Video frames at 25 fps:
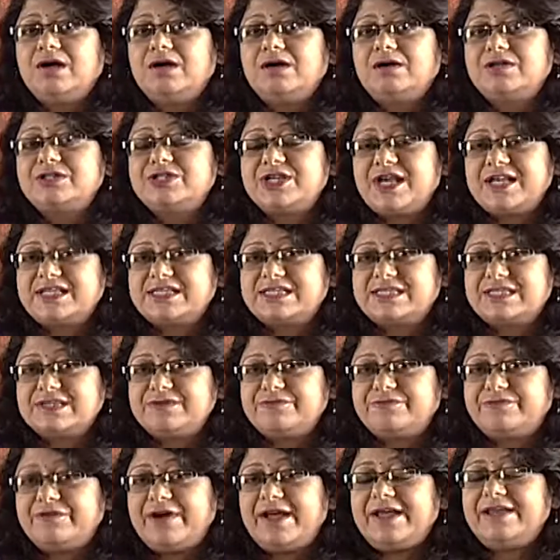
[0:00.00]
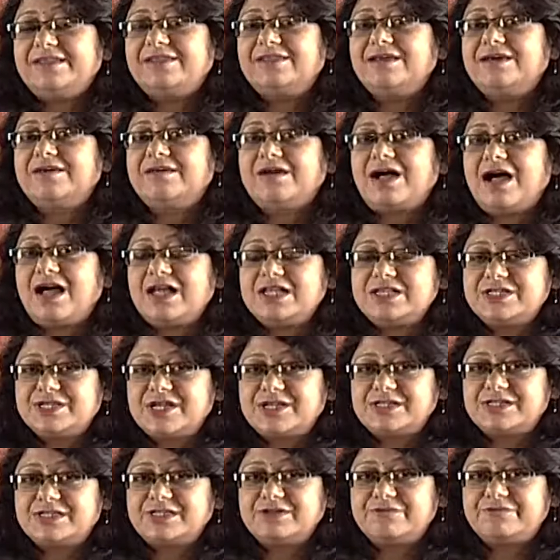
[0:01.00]
justify their
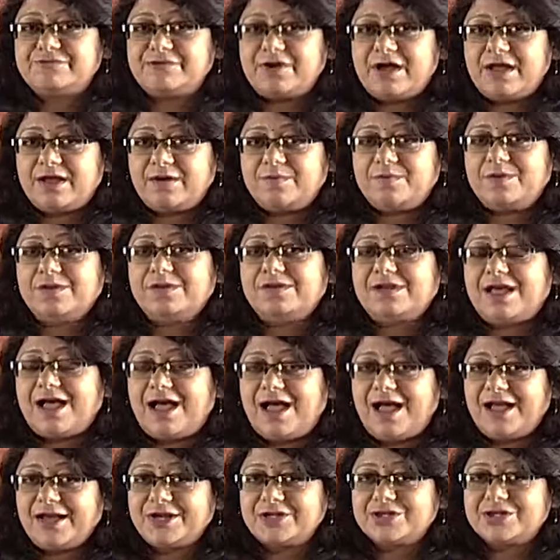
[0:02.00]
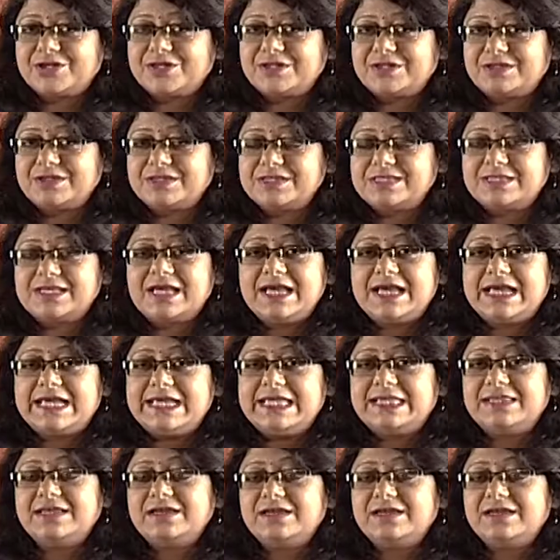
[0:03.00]
unjustifiable actions in the